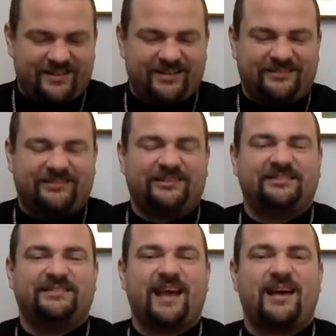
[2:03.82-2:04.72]
It's
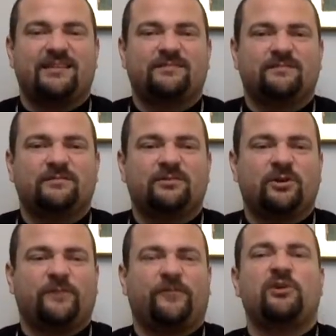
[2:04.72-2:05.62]
just dead.
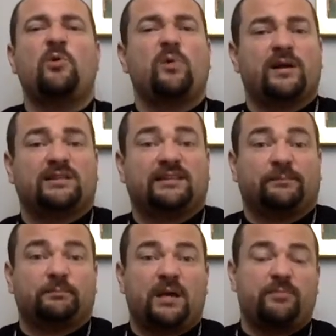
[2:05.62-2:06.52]
Good for no one except
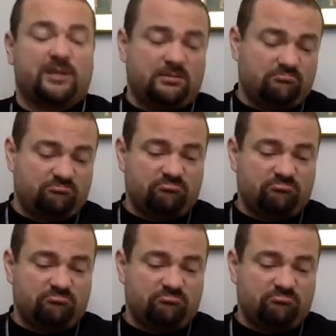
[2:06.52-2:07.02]
maybe,